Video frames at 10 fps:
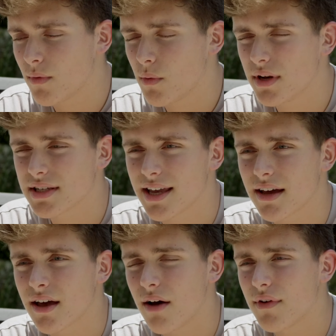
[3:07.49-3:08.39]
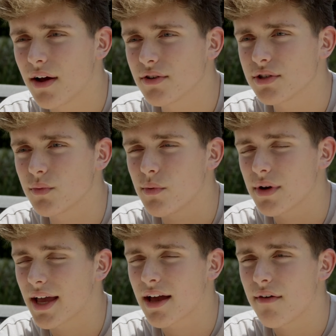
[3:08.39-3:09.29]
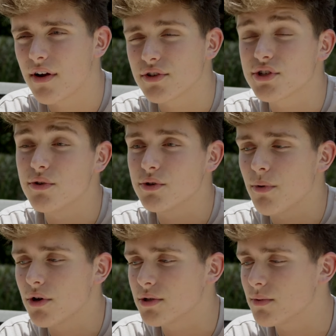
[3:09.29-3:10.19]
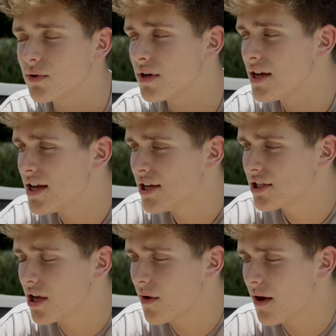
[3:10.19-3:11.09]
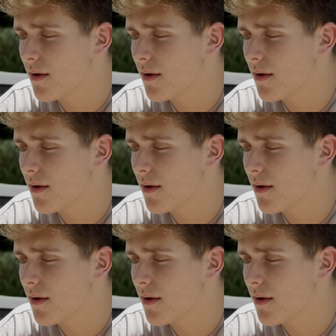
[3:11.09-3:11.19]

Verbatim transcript: we wanted to get a cover out. We want to get a cover out as soon as possible. So